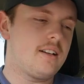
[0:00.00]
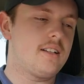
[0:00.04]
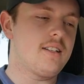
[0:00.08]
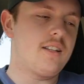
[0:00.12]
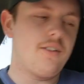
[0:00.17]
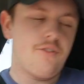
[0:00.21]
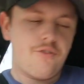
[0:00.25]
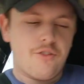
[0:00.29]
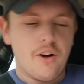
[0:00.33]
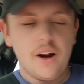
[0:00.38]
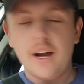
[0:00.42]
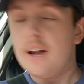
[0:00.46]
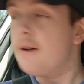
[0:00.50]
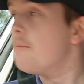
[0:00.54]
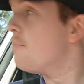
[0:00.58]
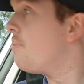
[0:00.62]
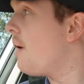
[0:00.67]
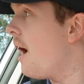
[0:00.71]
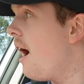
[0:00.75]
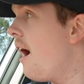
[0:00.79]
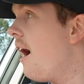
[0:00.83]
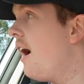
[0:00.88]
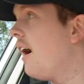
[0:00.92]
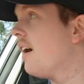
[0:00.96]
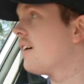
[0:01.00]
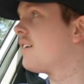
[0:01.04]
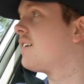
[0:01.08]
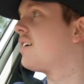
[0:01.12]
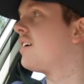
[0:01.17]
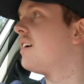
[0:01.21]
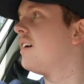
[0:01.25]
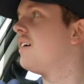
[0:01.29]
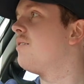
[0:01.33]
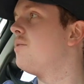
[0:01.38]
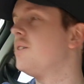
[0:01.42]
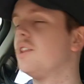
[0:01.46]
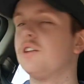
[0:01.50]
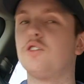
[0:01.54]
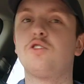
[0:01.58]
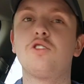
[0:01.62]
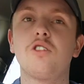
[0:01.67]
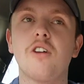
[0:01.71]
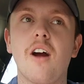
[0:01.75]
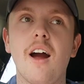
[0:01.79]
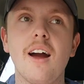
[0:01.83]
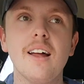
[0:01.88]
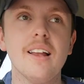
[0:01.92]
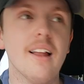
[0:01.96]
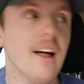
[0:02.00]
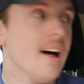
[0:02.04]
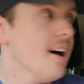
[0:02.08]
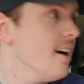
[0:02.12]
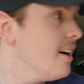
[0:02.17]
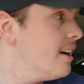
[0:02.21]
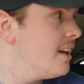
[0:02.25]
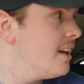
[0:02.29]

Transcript: Cause they're friggin' parked with a trailer.